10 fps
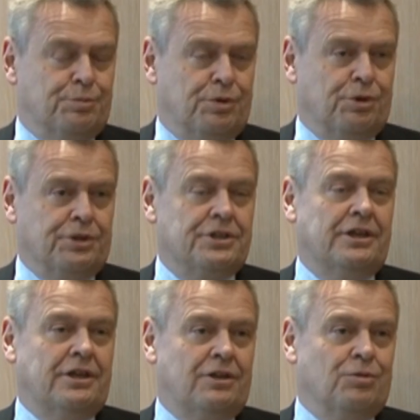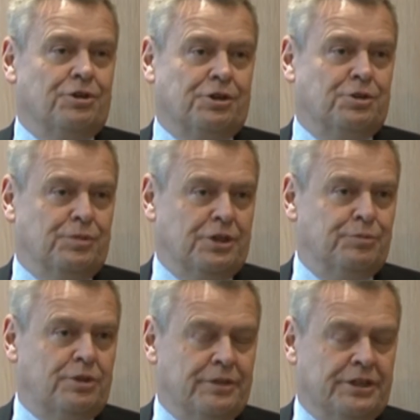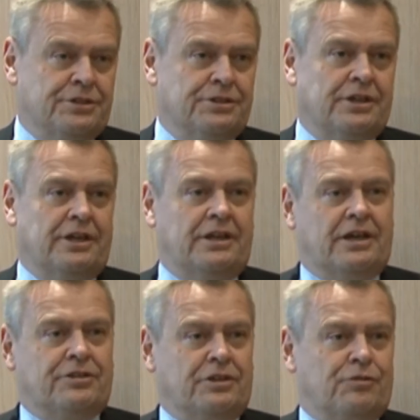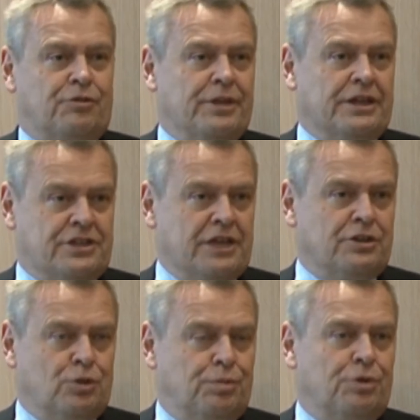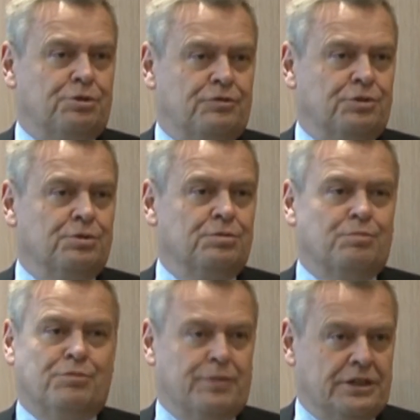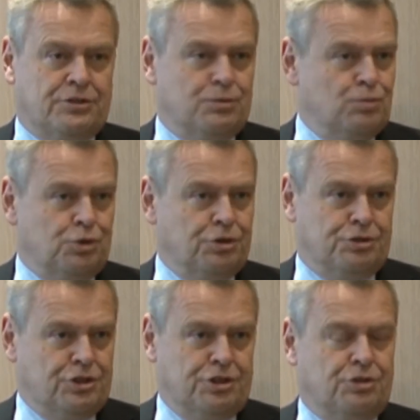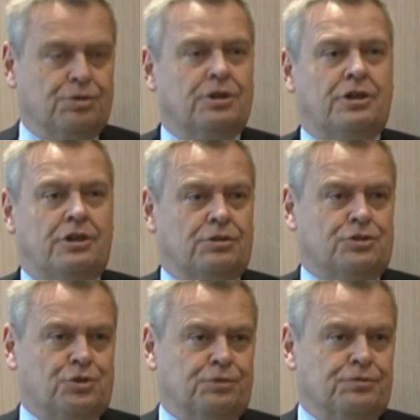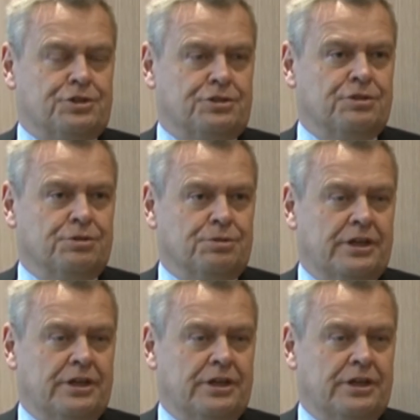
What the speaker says: point where it can be implemented. I think from that technical point of view, momentum will continue on Solvency II,